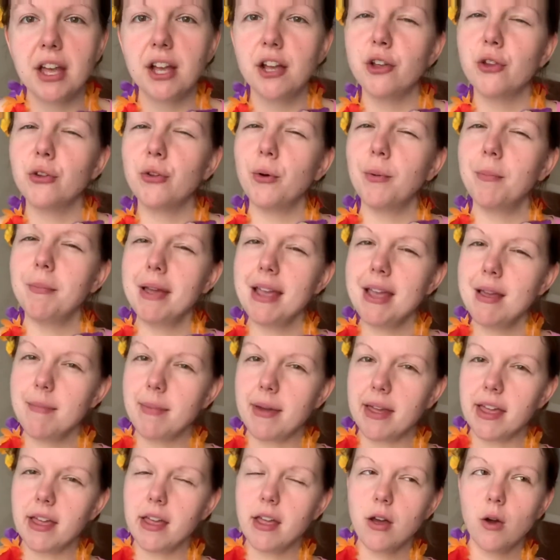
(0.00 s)
So
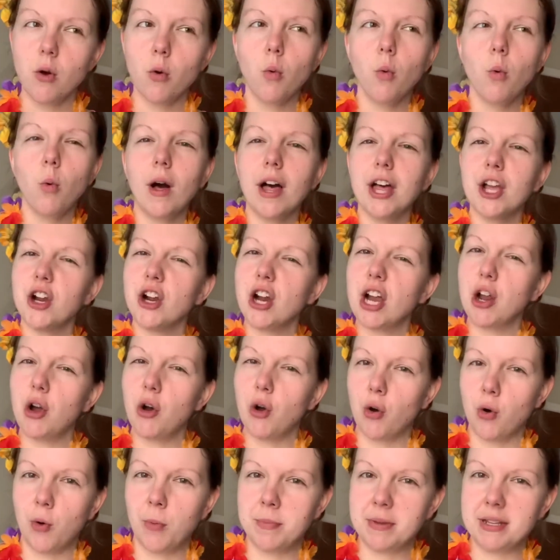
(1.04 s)
maybe while you're at
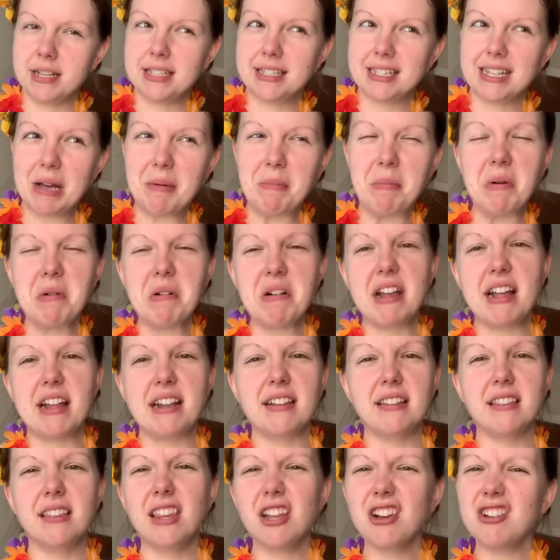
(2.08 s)
home this summer
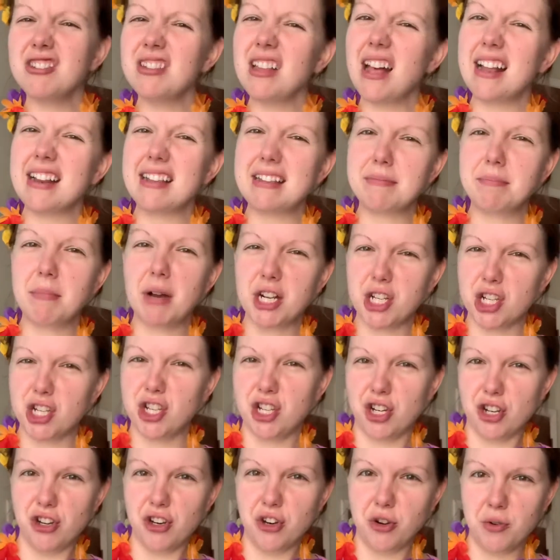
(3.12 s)
and there's not as much
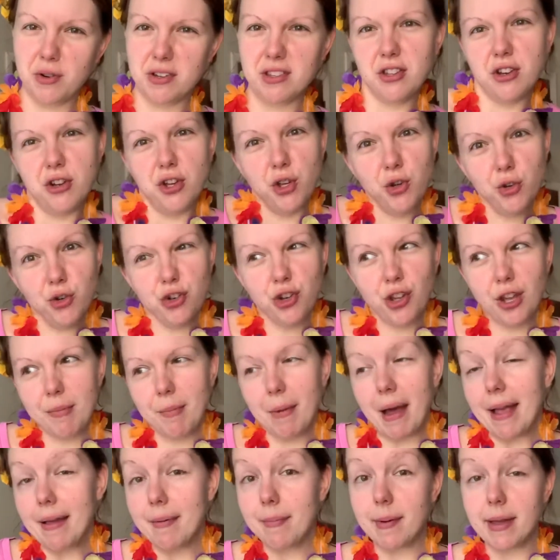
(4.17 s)
to do as there usually
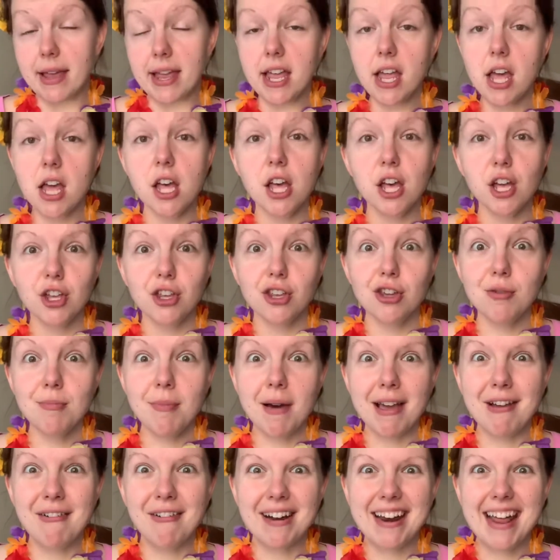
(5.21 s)
might be, you
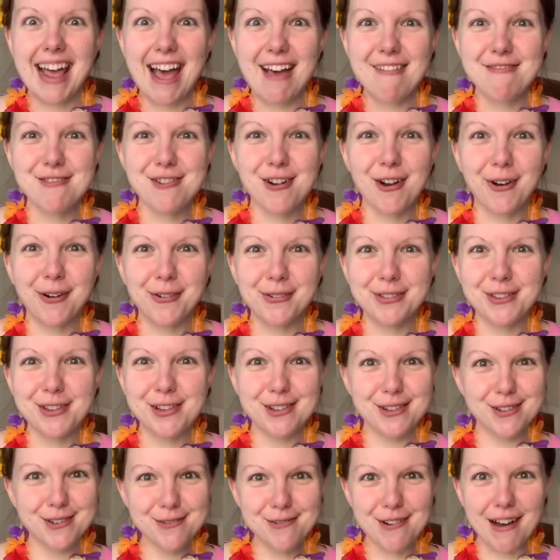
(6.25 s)
might want to have your own
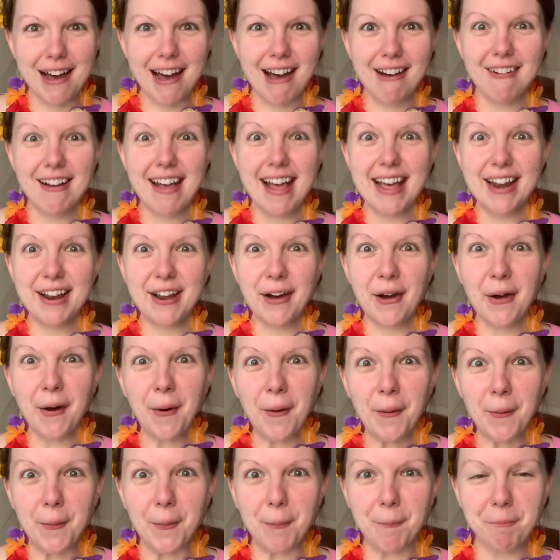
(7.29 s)
luau at
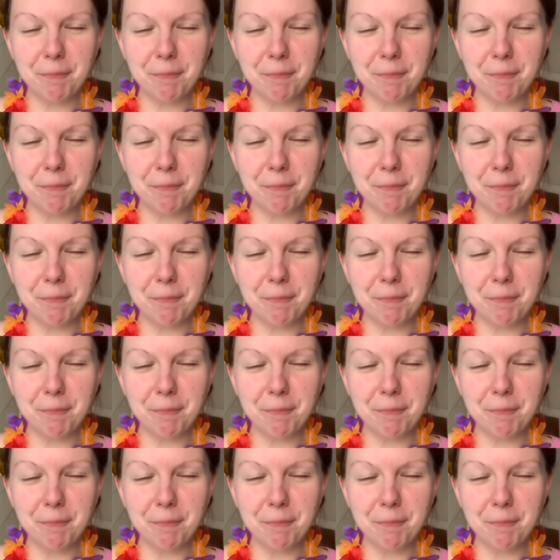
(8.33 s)
home.